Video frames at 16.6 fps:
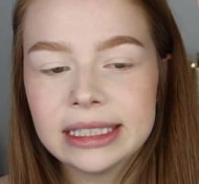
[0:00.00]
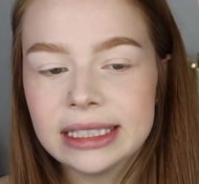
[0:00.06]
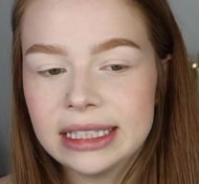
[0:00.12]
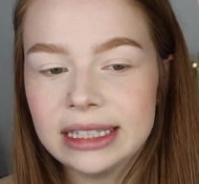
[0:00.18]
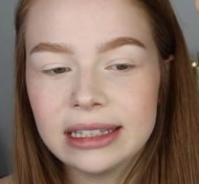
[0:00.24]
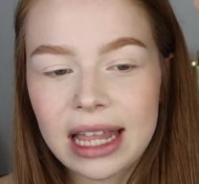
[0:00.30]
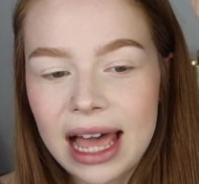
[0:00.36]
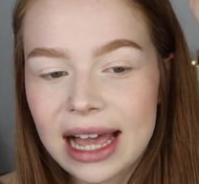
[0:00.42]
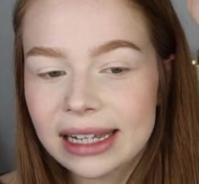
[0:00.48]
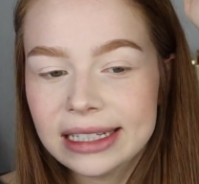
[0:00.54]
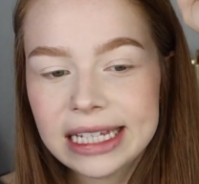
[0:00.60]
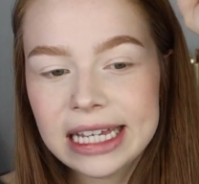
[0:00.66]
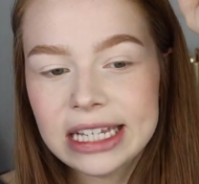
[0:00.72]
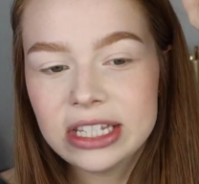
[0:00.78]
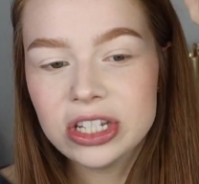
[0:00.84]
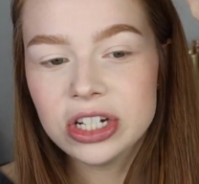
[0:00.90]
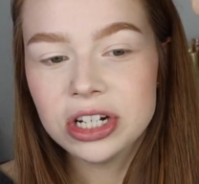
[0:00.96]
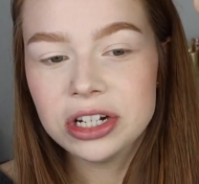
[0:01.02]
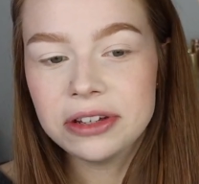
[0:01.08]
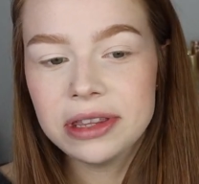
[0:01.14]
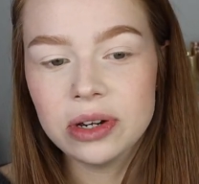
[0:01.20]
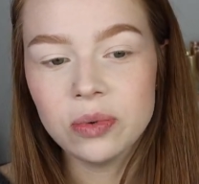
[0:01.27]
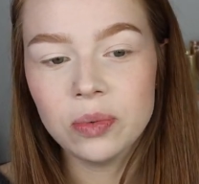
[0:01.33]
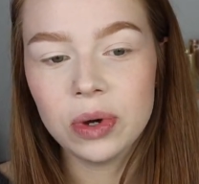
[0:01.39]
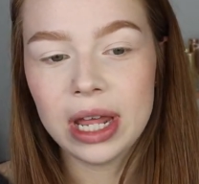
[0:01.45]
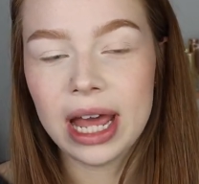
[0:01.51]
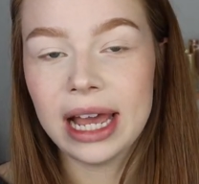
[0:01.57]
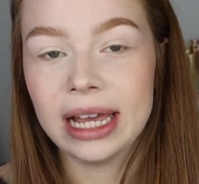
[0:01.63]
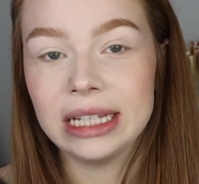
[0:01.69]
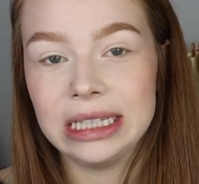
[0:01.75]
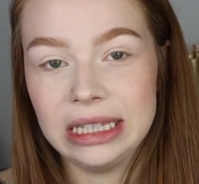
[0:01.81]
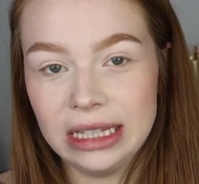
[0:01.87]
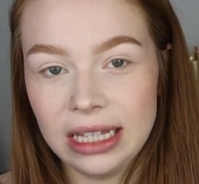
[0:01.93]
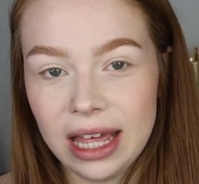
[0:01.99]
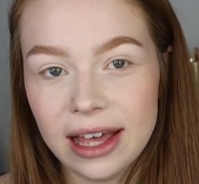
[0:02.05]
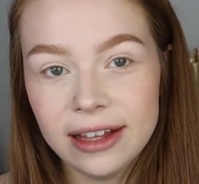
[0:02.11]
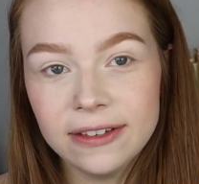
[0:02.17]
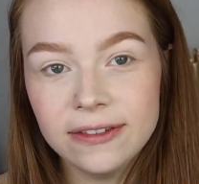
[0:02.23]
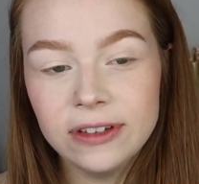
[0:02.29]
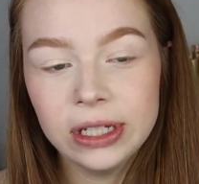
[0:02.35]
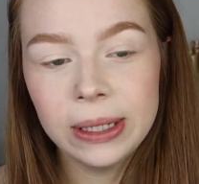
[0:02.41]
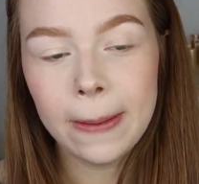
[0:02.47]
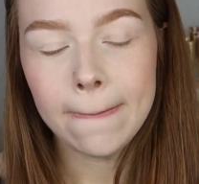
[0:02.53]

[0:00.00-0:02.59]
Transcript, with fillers: lackluster than what I love,